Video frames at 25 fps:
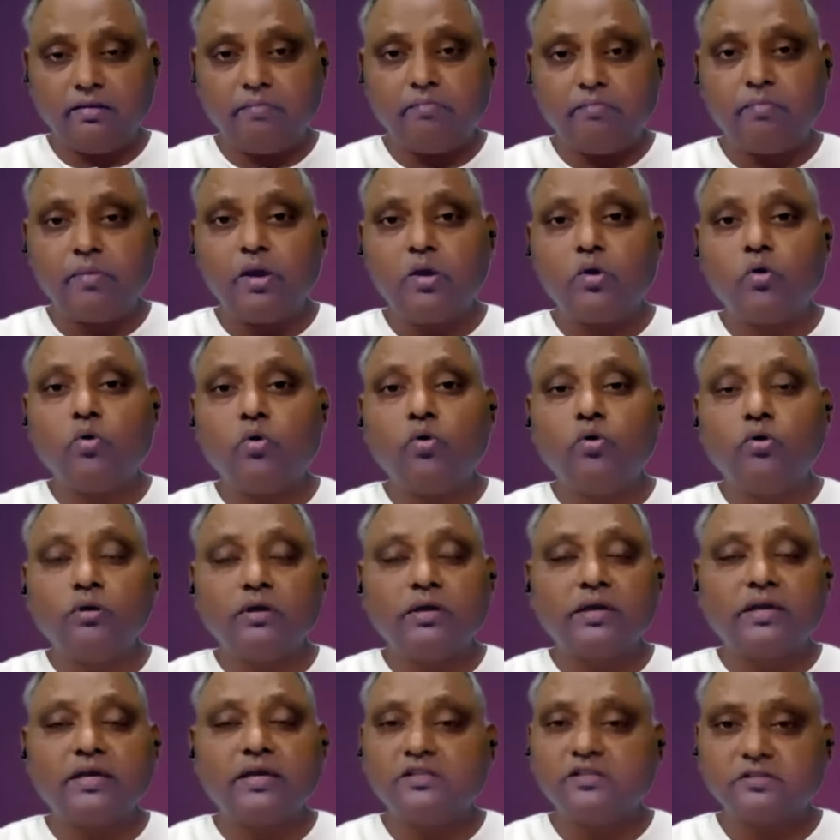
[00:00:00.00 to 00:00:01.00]
my
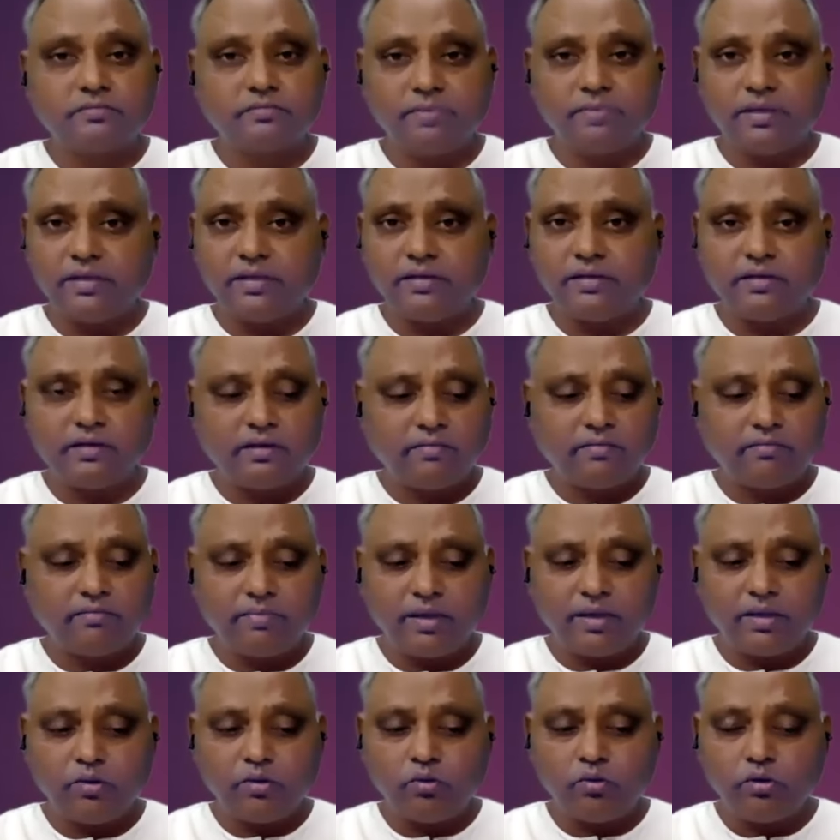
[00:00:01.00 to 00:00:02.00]
own kinsmen,
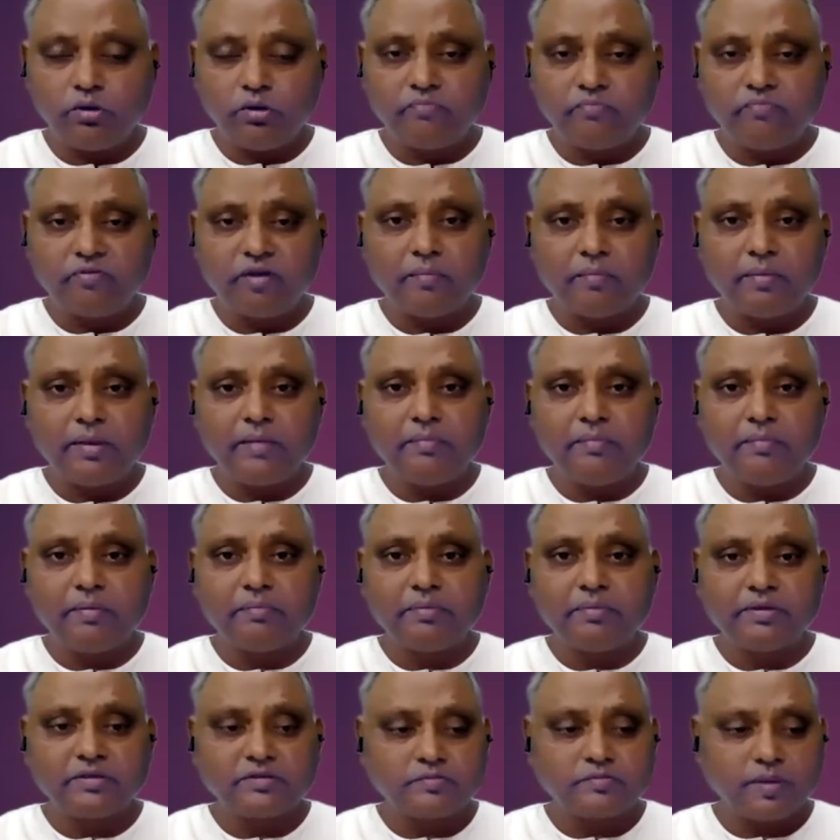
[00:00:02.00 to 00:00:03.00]
my own family
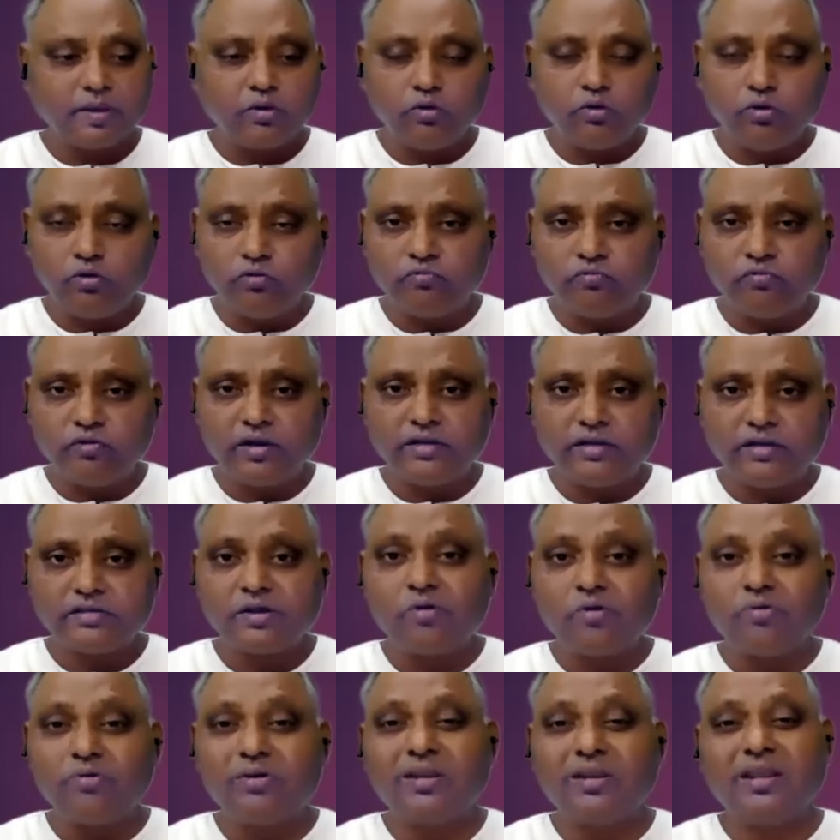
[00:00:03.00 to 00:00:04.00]
members, my own friends?
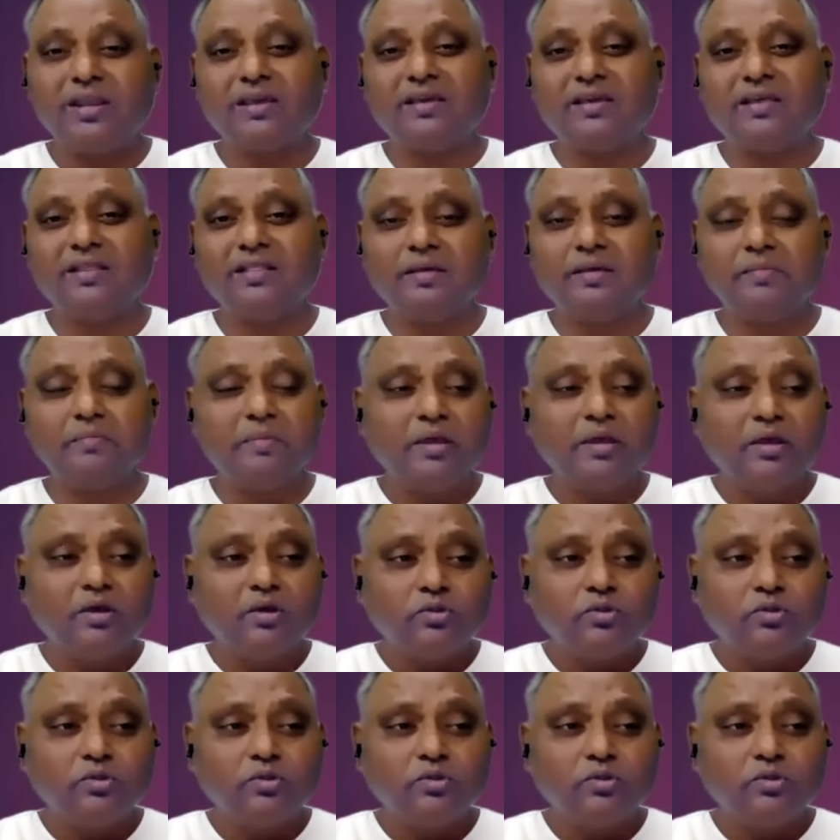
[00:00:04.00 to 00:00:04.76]
How can I kill them?